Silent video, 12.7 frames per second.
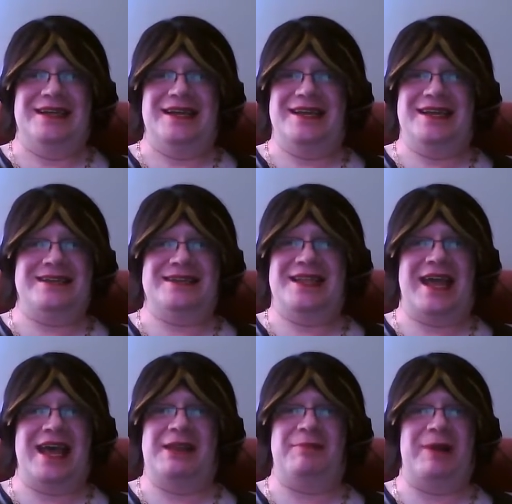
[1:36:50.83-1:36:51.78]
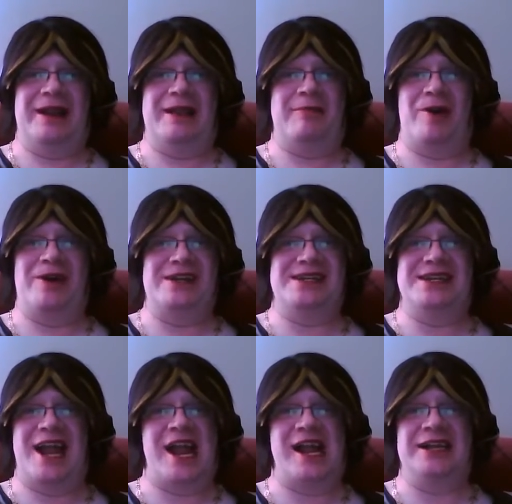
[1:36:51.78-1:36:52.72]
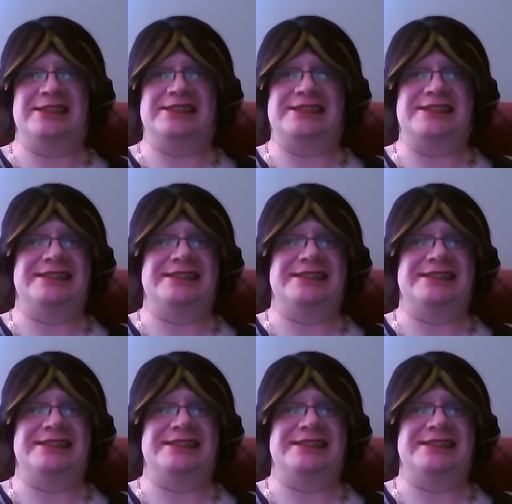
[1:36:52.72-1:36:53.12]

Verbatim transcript: Isn't that pretty, boys and girls?